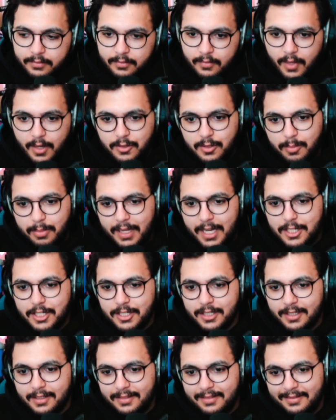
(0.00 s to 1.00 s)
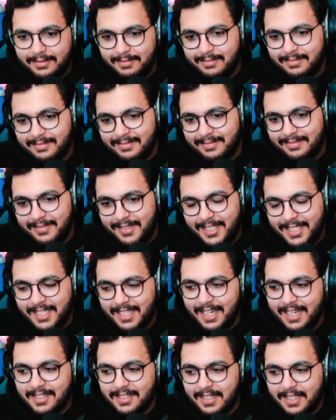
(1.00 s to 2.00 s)
was a pleasure. See you
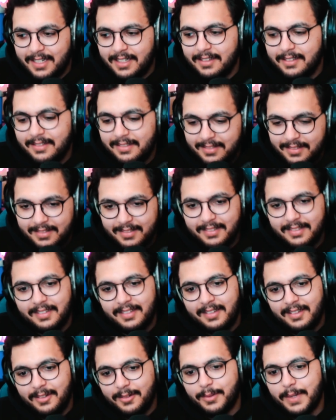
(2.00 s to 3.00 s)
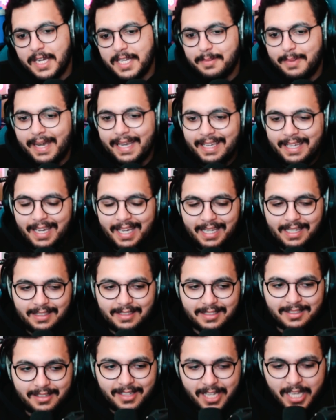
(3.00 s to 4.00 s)
guys later. Raised by
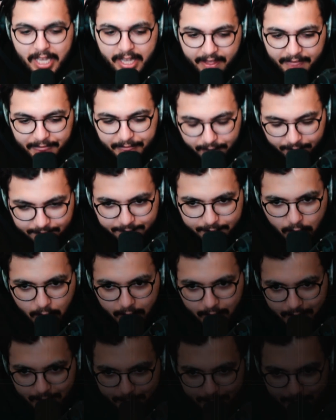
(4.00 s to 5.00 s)
Kings. The fuck up,